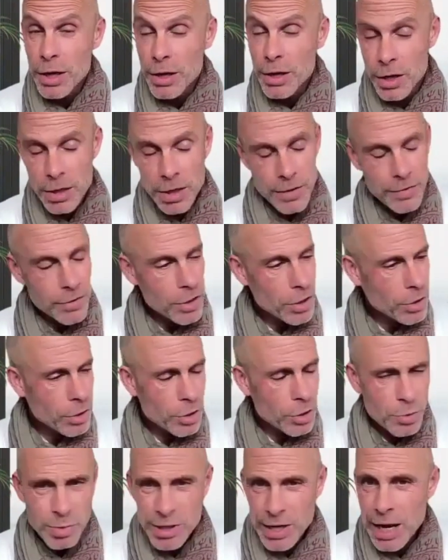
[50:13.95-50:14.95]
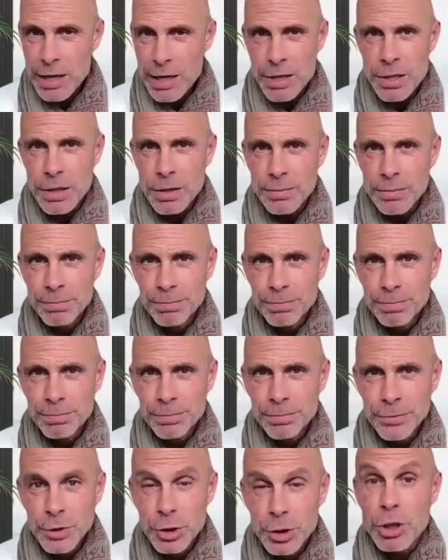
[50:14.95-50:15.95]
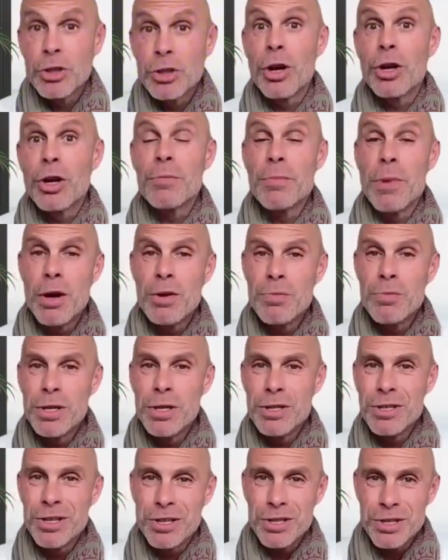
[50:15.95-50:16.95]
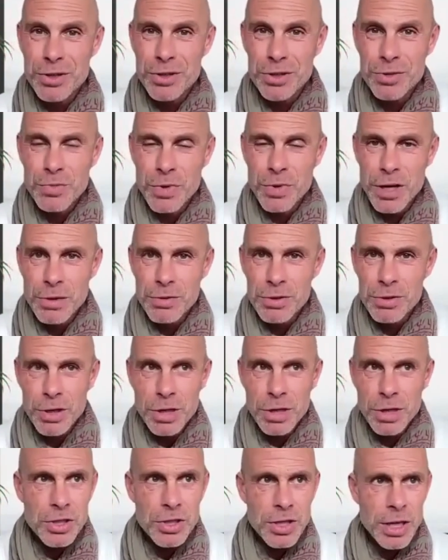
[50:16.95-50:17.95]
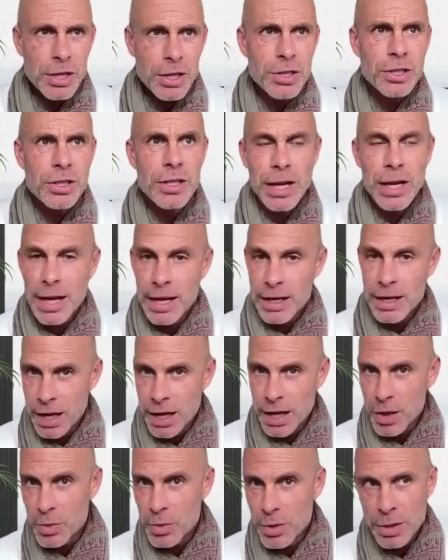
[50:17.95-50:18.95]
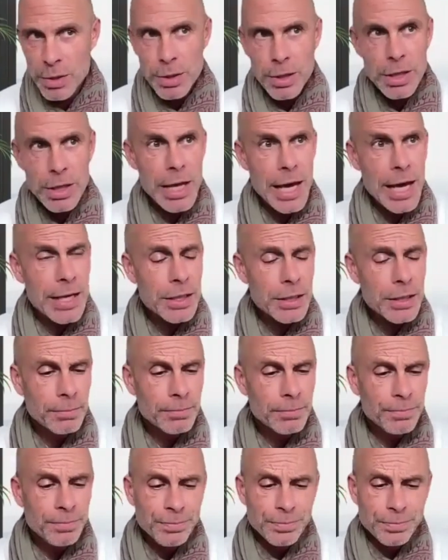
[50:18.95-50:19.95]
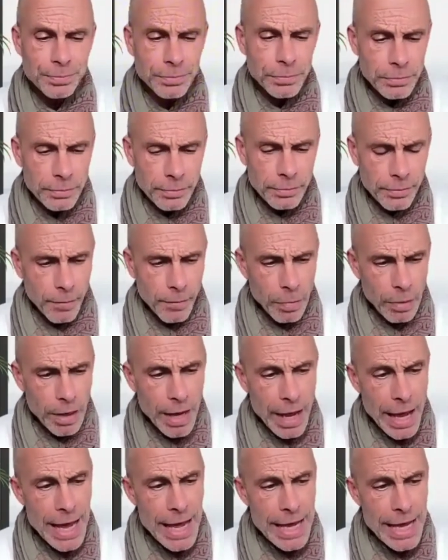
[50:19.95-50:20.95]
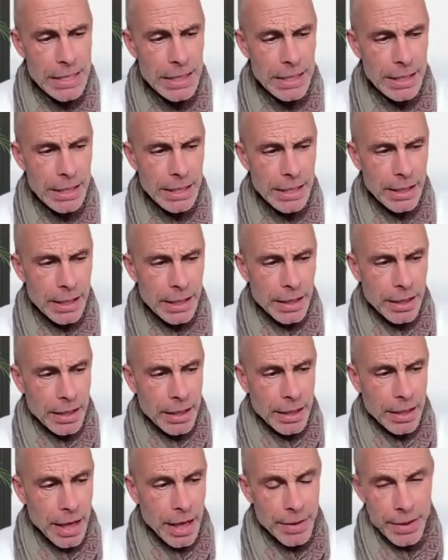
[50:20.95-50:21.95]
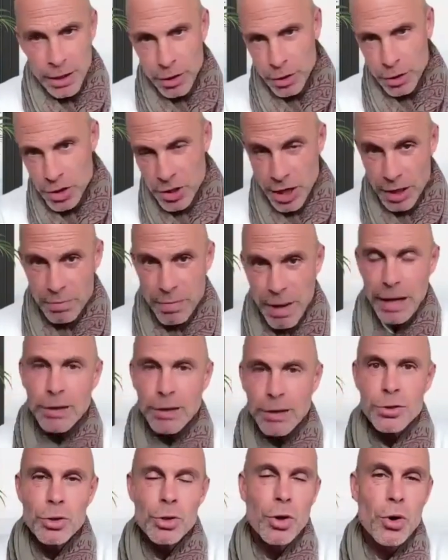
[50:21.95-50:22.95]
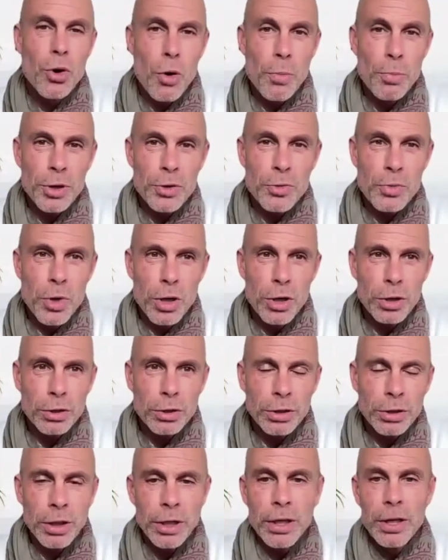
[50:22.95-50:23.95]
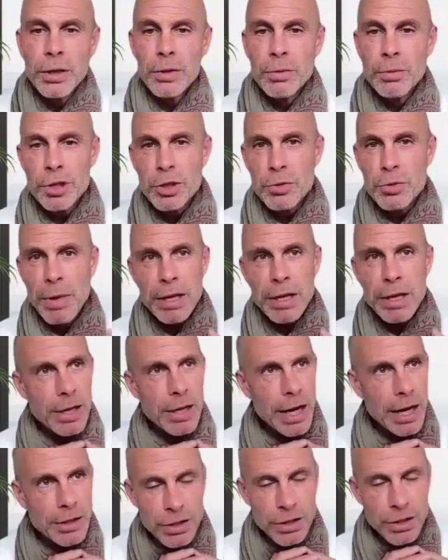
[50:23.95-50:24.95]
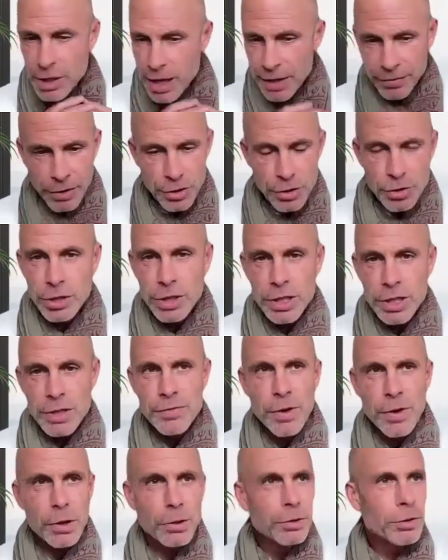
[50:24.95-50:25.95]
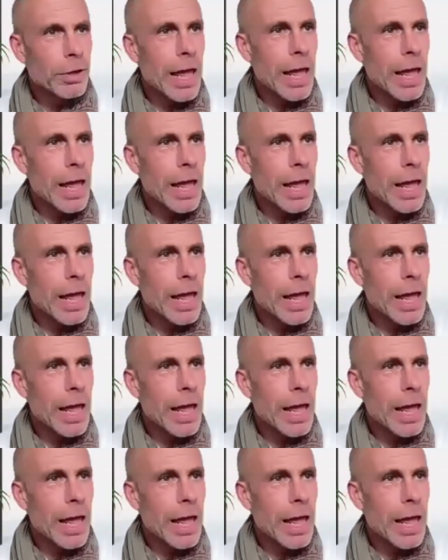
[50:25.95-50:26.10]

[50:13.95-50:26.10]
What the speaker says: I'd only ever known hospitality. So I started my own business when I was 36, and then I had another one at 38. And I then got sucked back into the corporate world, which meant that I just left it to default.